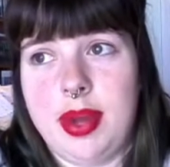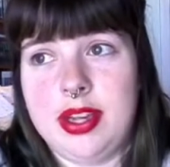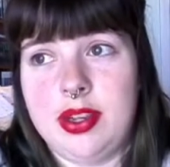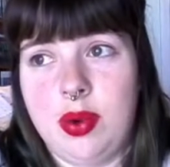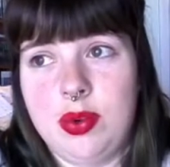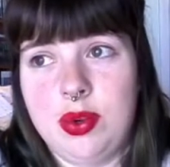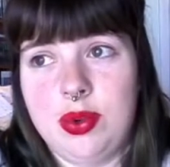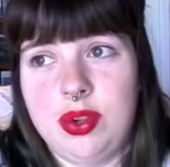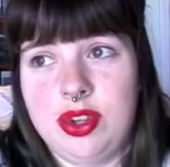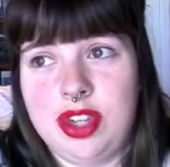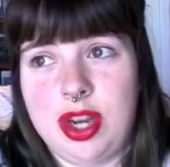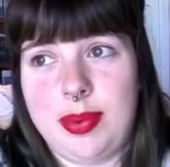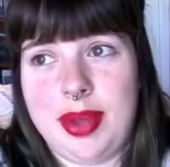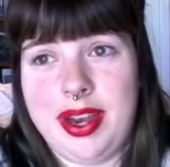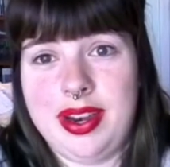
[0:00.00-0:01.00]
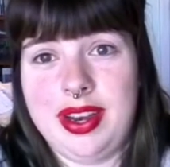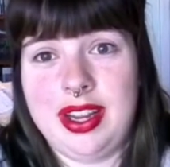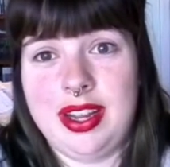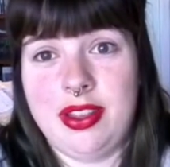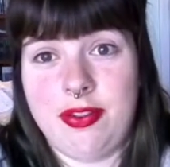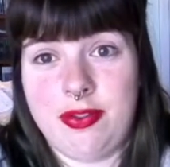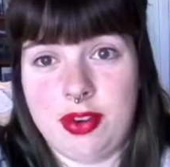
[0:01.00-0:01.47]
I don't do a good job editing
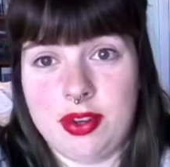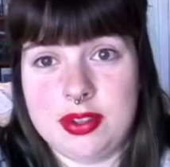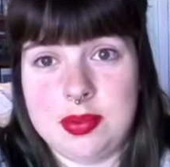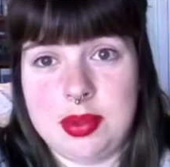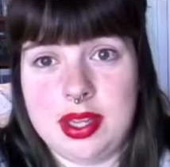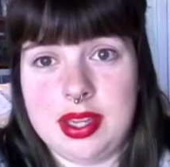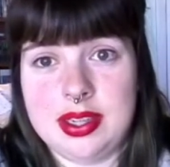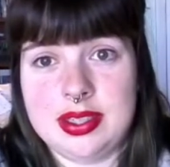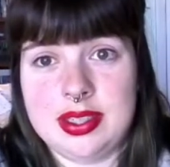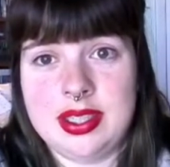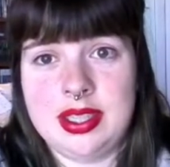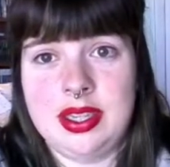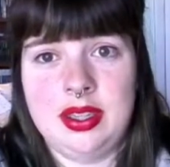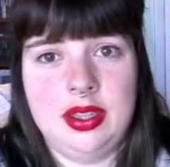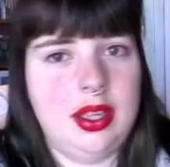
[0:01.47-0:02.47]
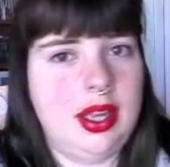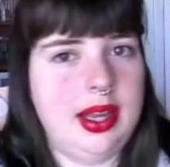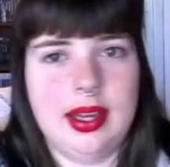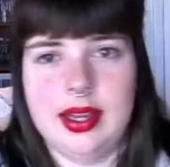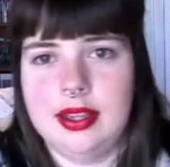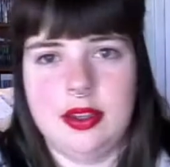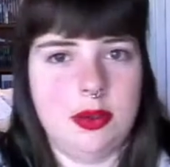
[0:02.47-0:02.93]
in the first place.
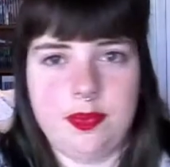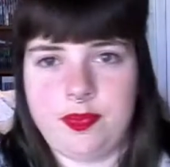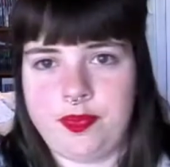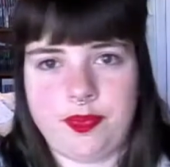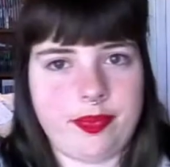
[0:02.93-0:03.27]
And